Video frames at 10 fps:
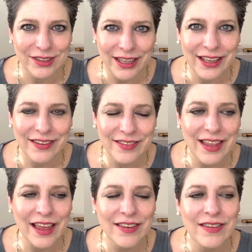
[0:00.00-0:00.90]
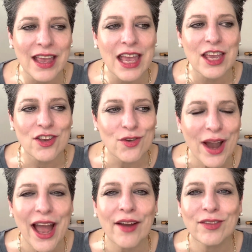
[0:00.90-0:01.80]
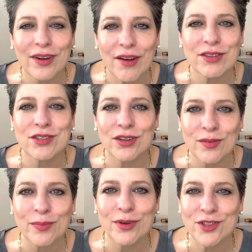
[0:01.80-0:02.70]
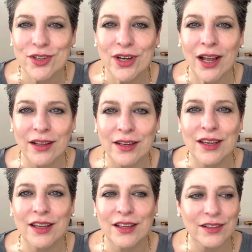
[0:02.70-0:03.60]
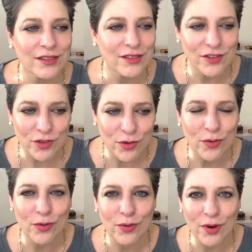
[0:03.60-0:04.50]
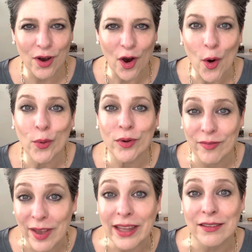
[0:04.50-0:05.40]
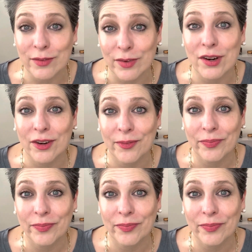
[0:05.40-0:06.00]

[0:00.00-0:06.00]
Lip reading: I guess you have to have a certain personality to own vetiver,